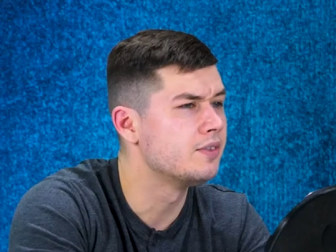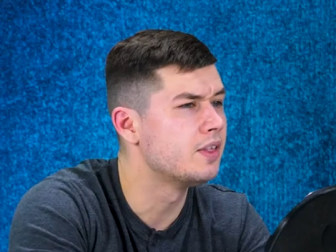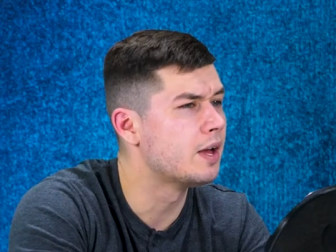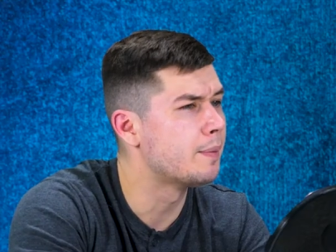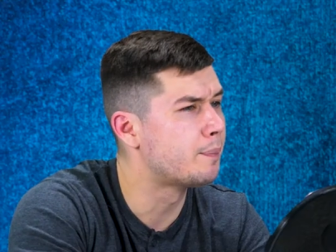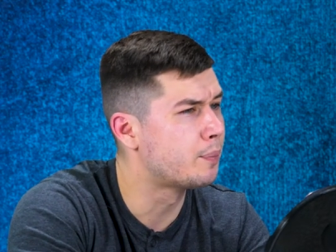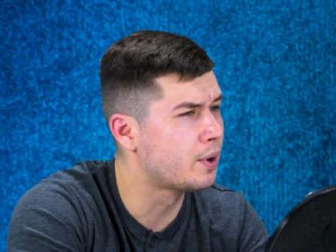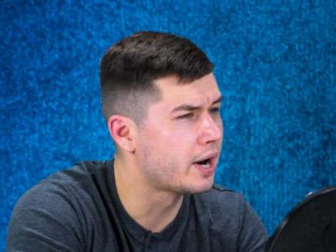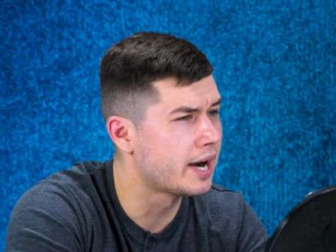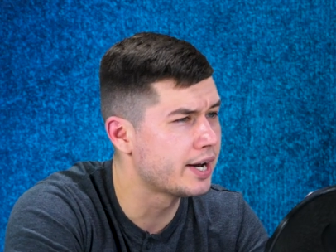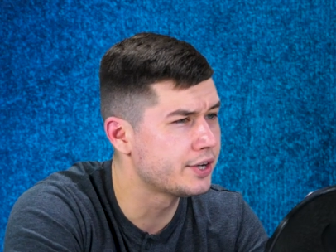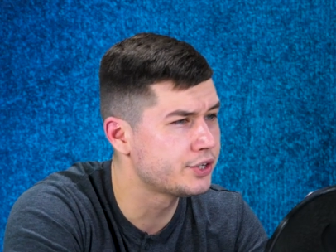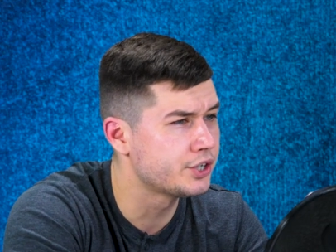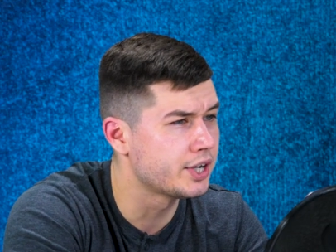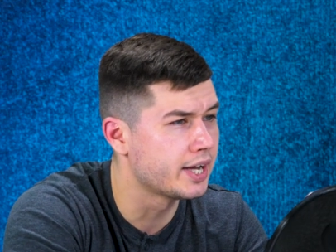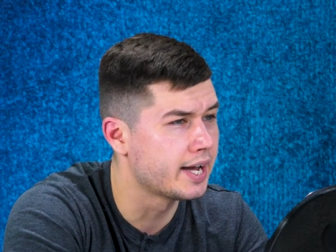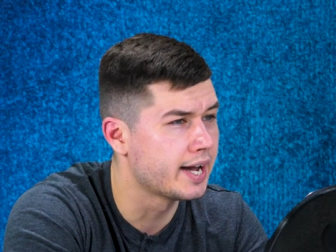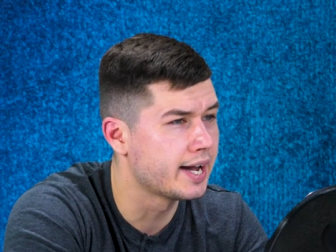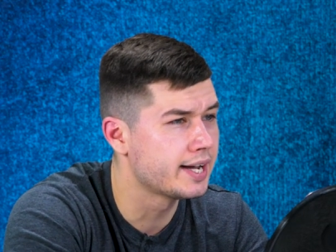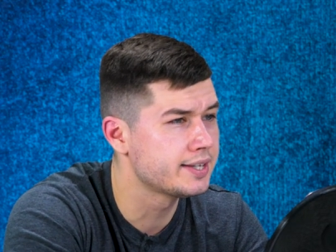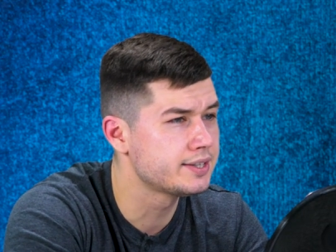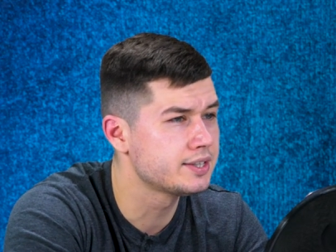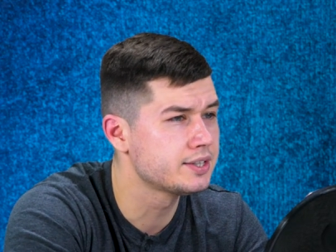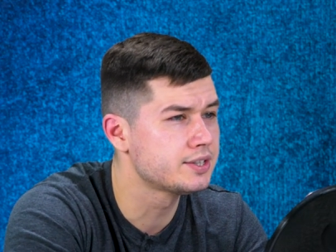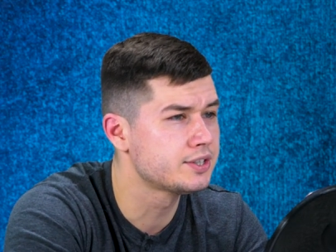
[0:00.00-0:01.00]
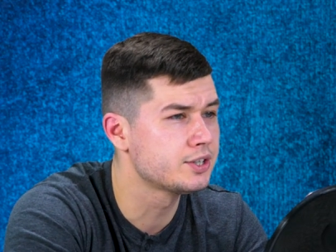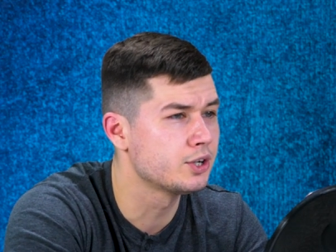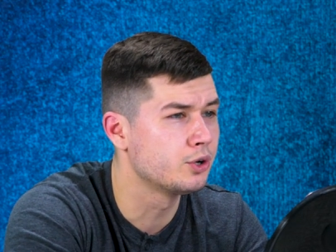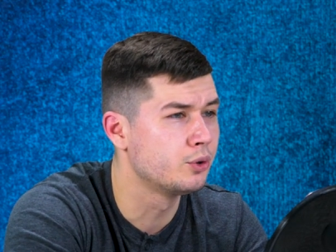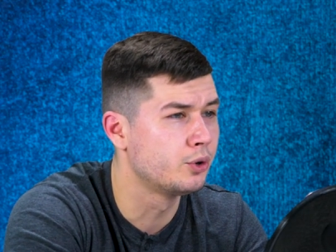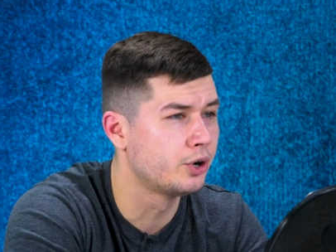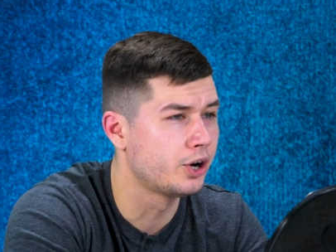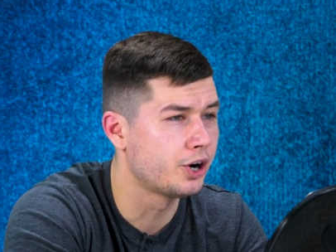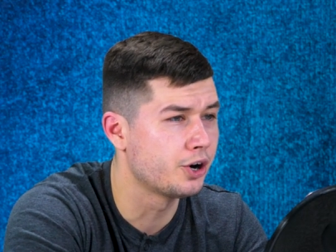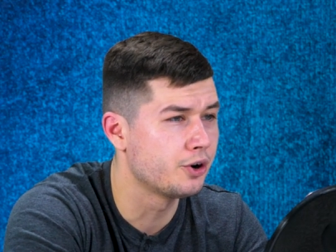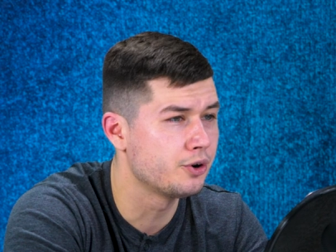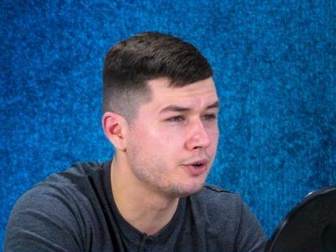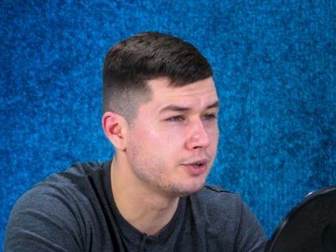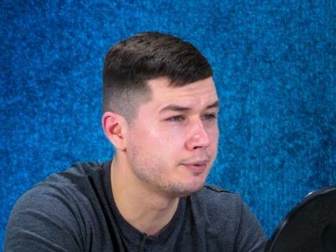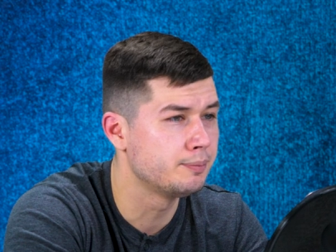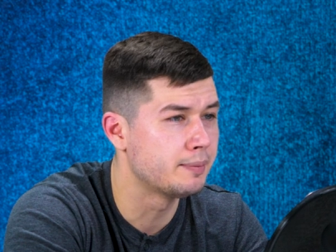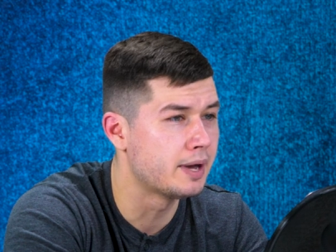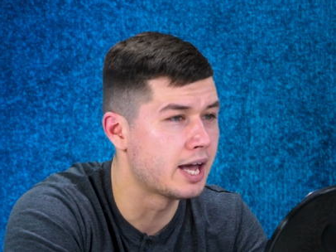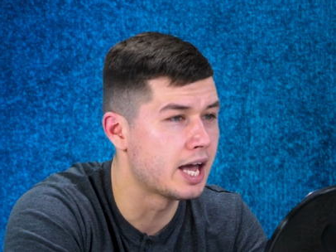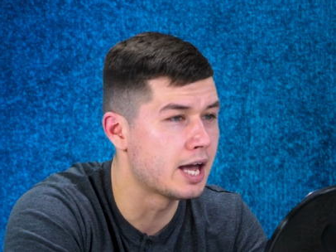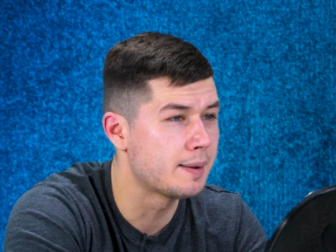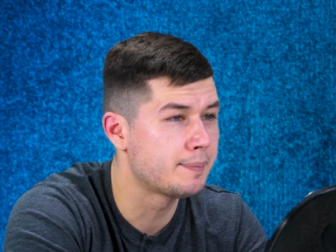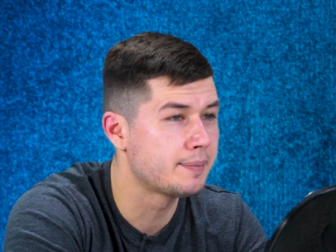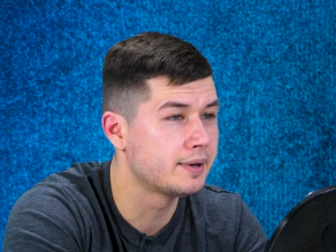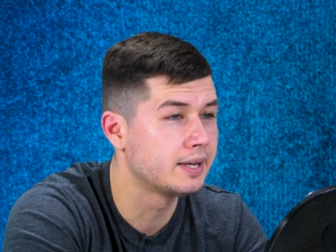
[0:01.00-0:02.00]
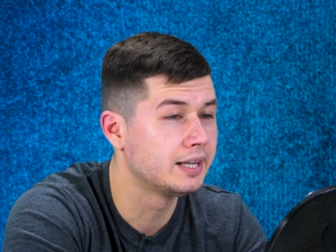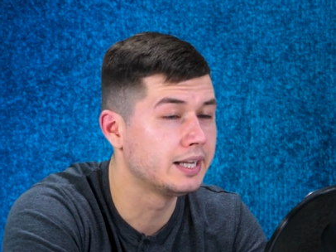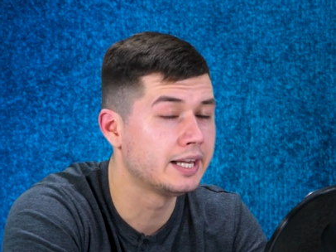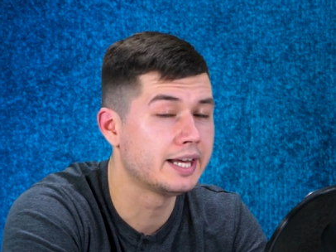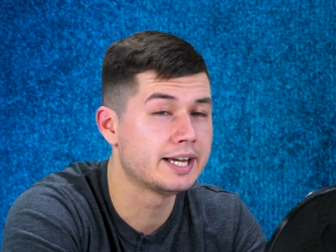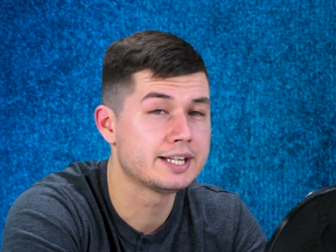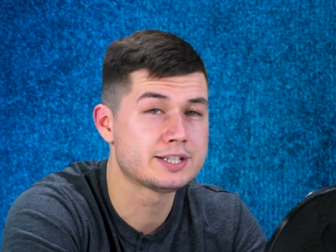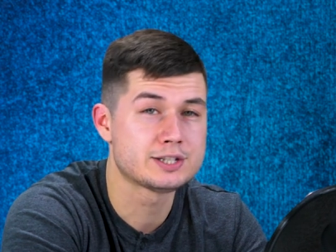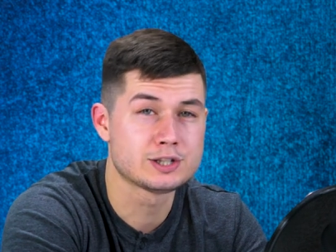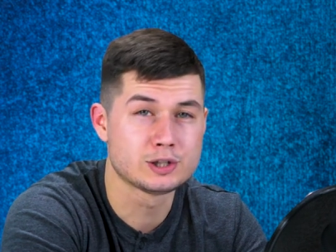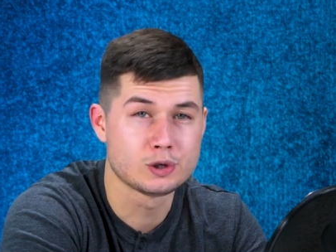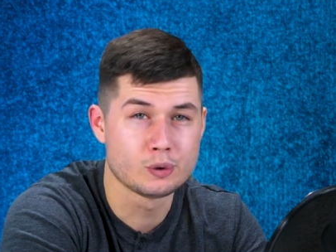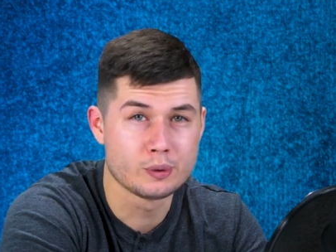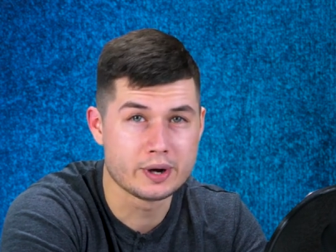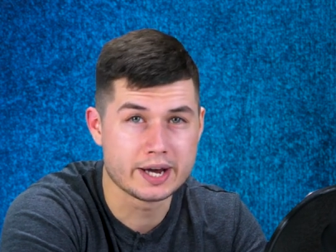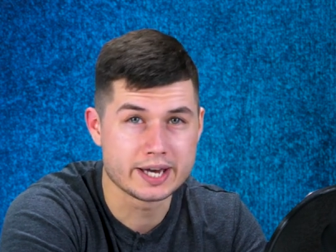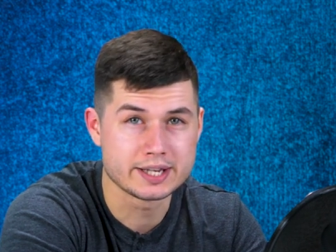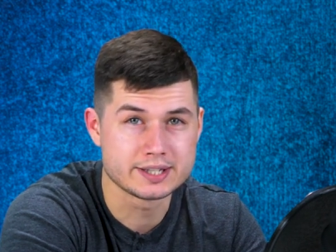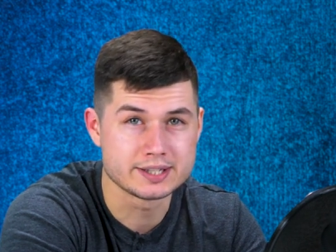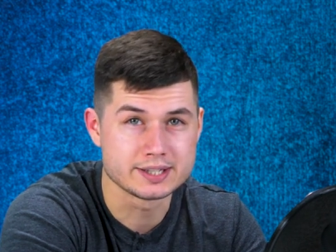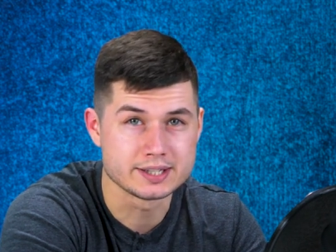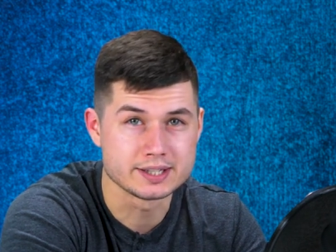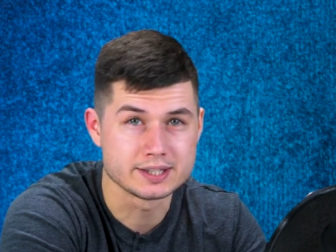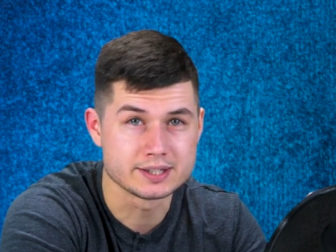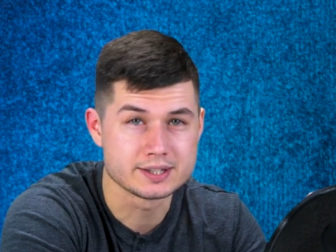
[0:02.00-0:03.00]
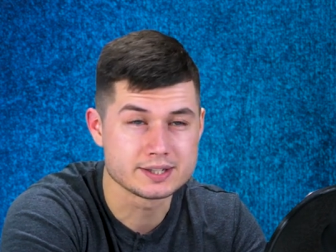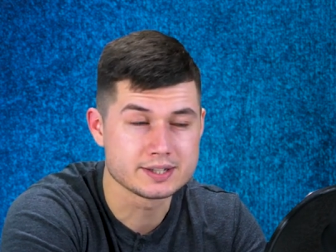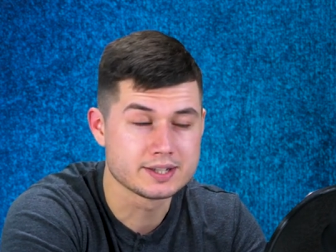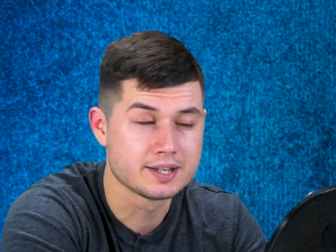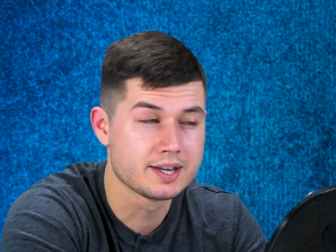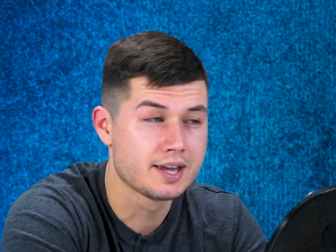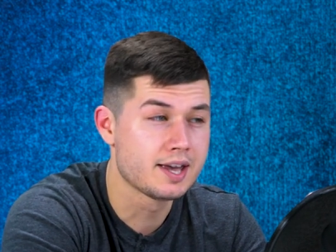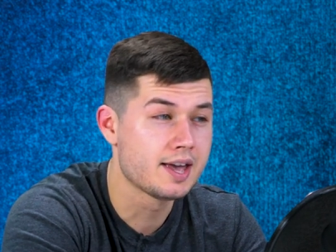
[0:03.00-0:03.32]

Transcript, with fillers: The project has its own roadmap, let's look at it